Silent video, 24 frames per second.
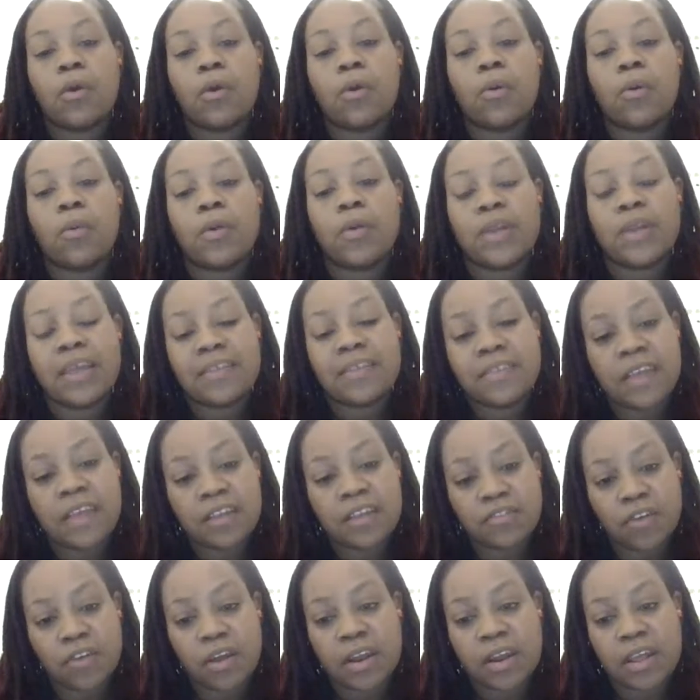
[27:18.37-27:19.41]
When they said
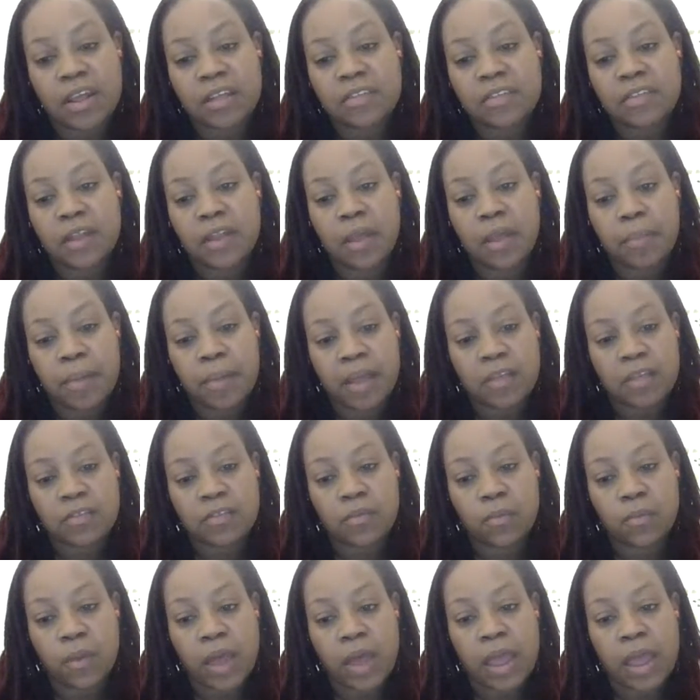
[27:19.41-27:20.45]
John Aniston had passed
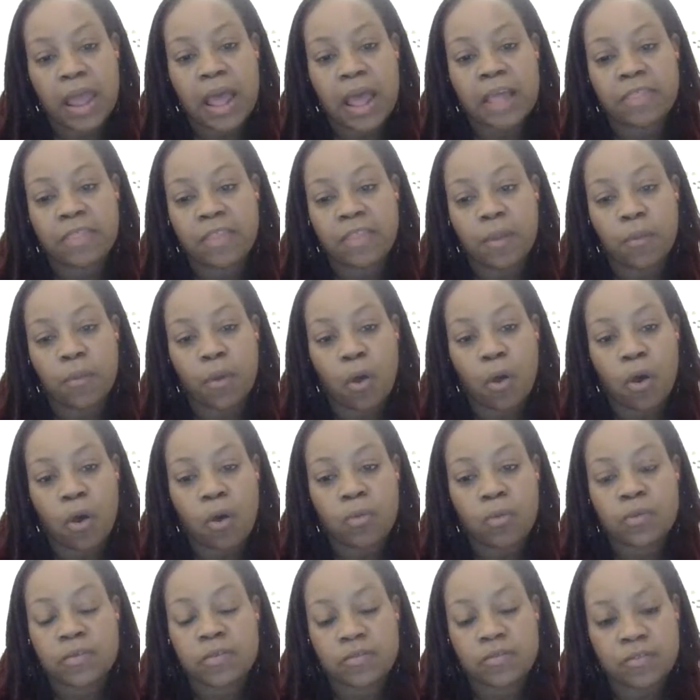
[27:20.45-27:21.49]
away, I think we all
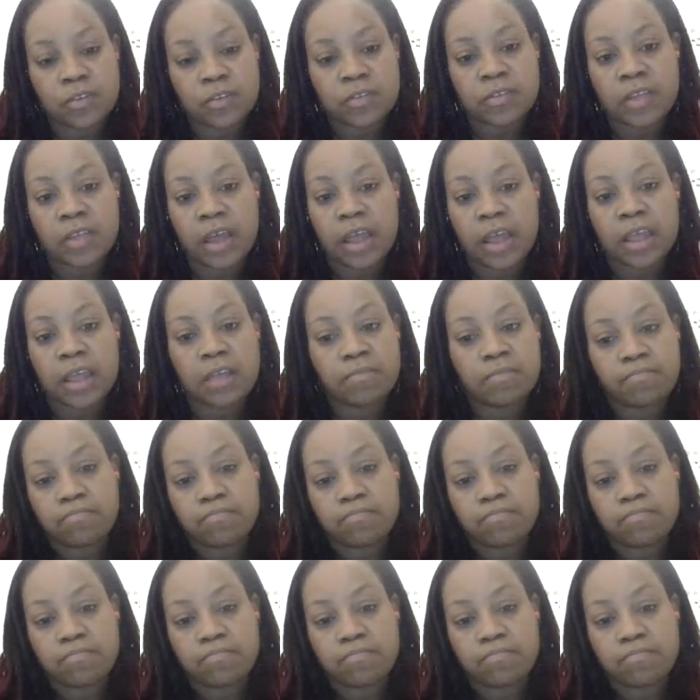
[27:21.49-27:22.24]
was just like,